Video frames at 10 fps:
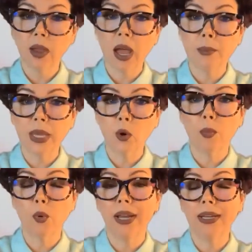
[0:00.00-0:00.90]

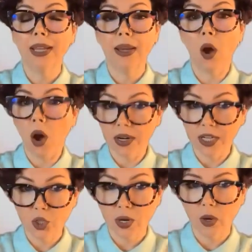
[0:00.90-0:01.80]
incorporate an
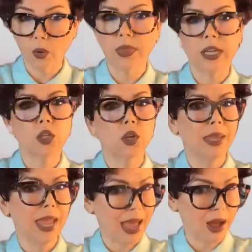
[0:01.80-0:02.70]
audit trail where they show
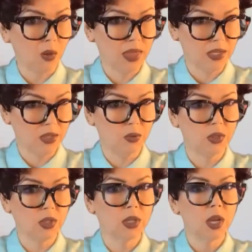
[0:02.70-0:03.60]
me how they
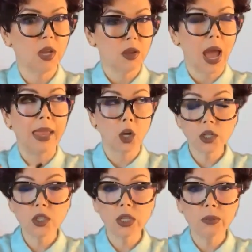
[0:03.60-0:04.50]
used. I
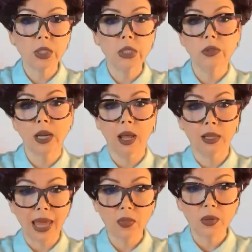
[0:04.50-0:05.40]
encourage them to use it,
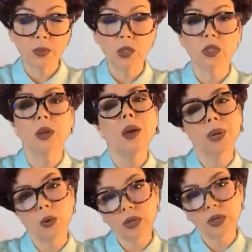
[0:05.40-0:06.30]
allow them to use it, but
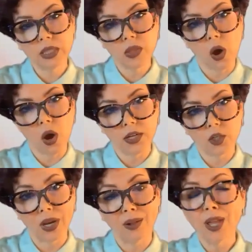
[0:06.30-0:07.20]
I want to see the audit
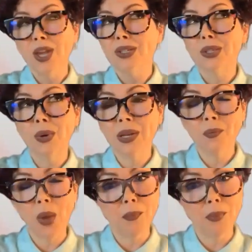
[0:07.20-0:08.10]
trail. So in
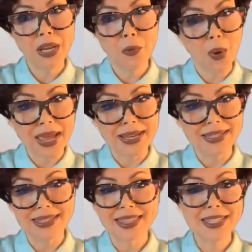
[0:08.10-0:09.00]
many
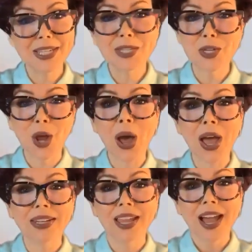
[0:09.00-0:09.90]
ways, this is
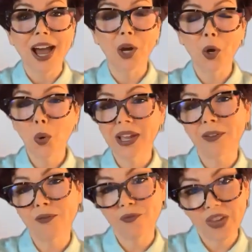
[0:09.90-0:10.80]
not a quick
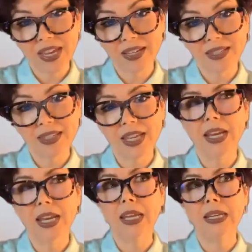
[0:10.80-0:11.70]
fix.
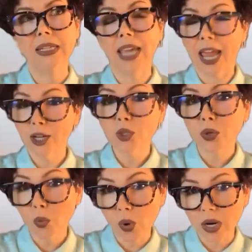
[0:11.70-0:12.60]
It is
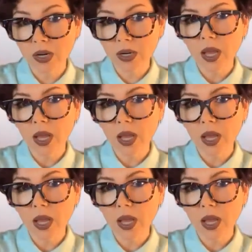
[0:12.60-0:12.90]
extra work,